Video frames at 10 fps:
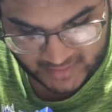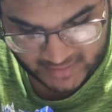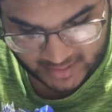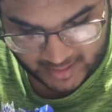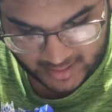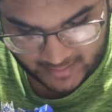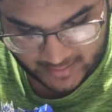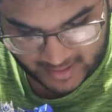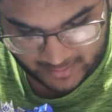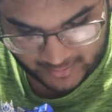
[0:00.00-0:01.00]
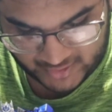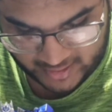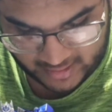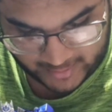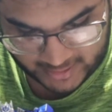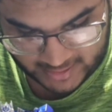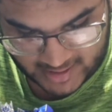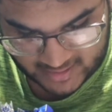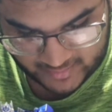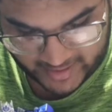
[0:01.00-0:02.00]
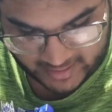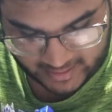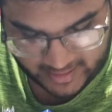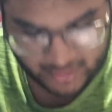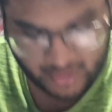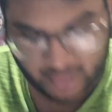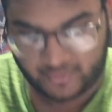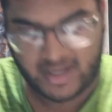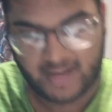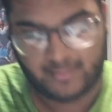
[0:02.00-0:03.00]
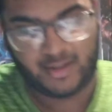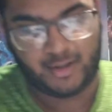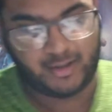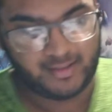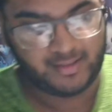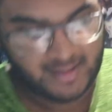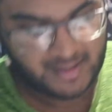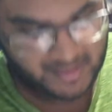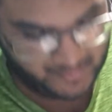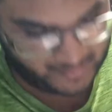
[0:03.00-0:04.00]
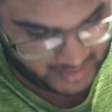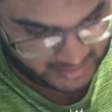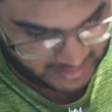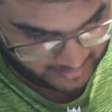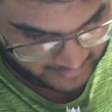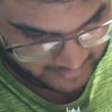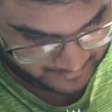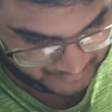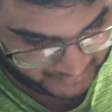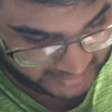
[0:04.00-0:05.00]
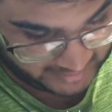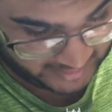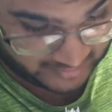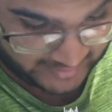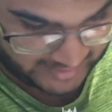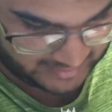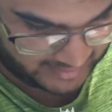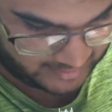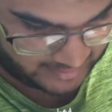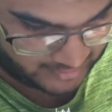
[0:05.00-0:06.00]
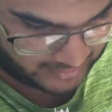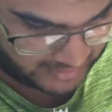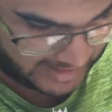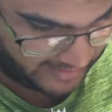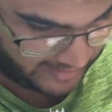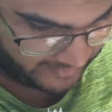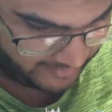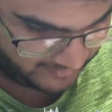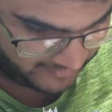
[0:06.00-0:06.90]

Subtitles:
I'm sorry, I'm on the last panel. I know I'm rambling on, but I mean, that's why I decided to do it live, huh?